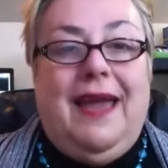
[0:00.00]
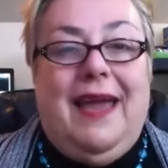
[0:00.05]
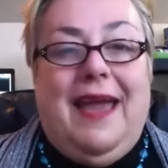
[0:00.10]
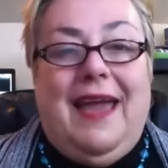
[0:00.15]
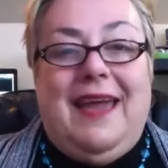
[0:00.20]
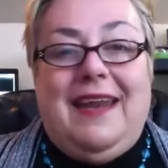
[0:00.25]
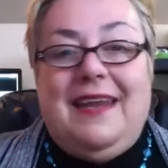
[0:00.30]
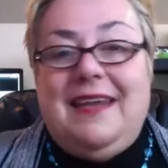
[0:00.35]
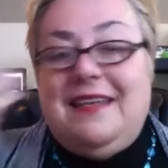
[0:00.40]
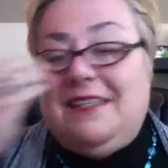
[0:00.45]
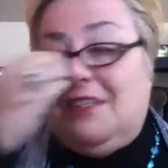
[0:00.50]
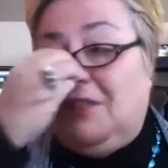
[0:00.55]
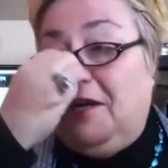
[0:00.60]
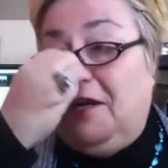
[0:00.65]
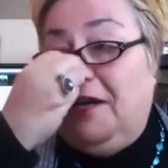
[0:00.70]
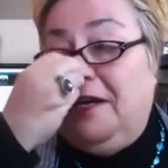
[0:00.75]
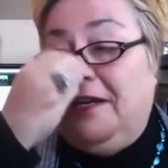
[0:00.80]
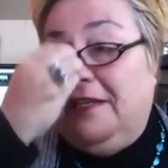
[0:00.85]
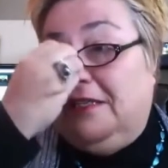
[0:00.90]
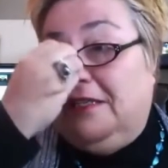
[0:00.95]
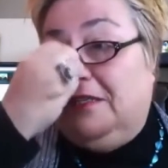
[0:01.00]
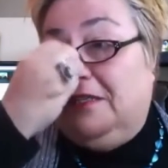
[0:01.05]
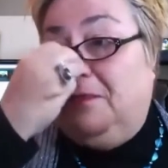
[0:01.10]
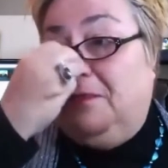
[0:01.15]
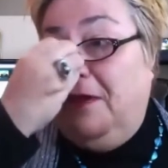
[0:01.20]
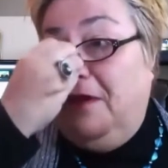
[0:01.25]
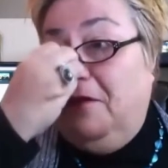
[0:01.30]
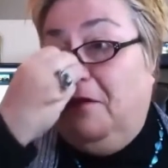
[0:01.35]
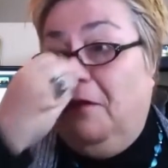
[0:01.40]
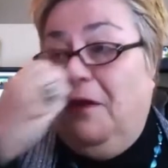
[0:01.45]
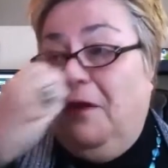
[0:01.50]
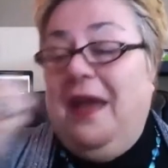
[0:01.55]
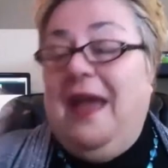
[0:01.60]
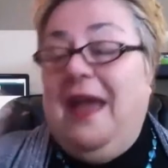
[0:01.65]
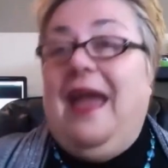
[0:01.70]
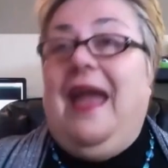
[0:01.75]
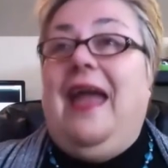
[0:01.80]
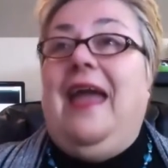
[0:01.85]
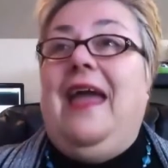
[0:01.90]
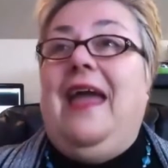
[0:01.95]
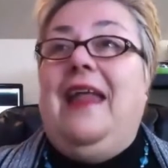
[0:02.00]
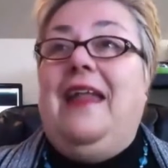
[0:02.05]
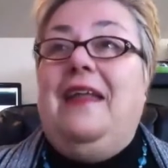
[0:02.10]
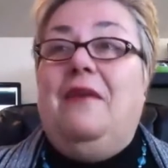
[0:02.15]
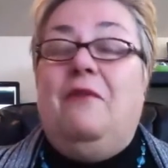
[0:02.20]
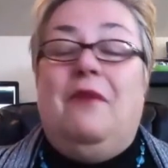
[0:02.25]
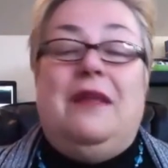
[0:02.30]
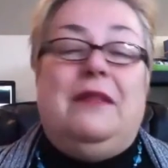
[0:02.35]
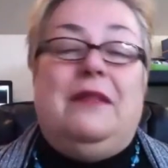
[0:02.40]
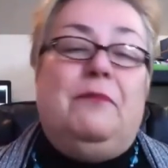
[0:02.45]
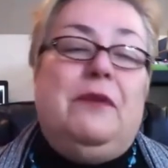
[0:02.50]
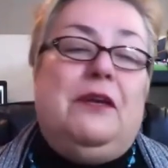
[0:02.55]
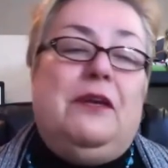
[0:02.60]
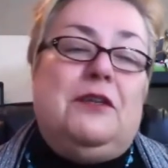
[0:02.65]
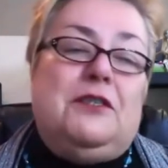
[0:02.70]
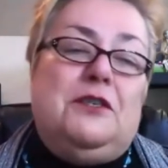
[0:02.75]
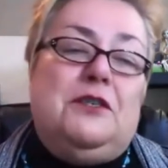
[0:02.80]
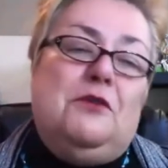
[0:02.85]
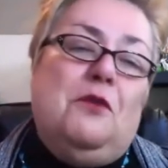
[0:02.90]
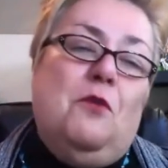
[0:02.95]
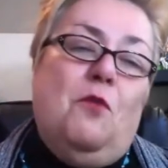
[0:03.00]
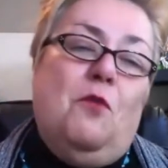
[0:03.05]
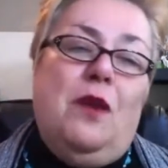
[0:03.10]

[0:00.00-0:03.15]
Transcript: and he started his spiel and he went because you don't